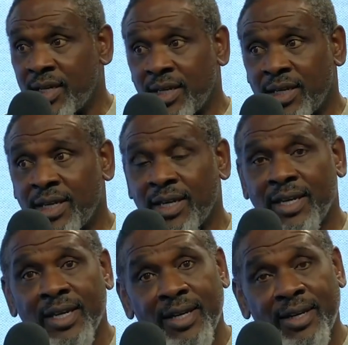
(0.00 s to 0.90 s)
He
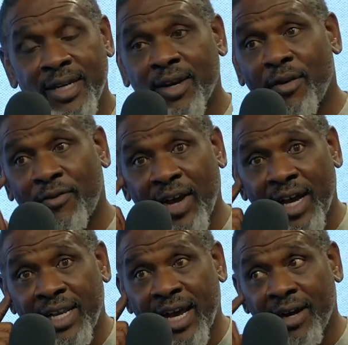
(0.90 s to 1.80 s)
he he gonna
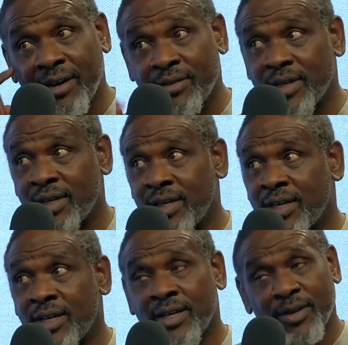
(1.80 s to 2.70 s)
find out."
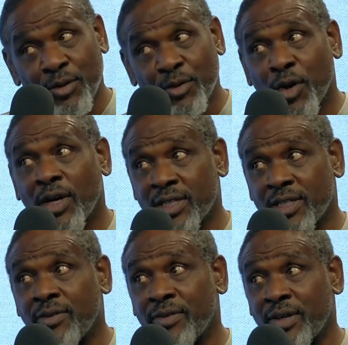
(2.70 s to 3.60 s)
New York is
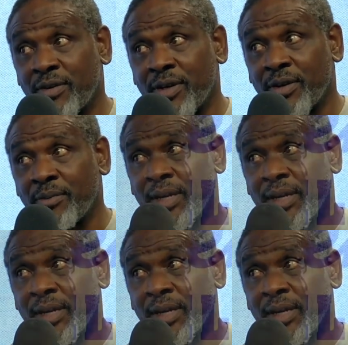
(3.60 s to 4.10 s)
different than Green Bay.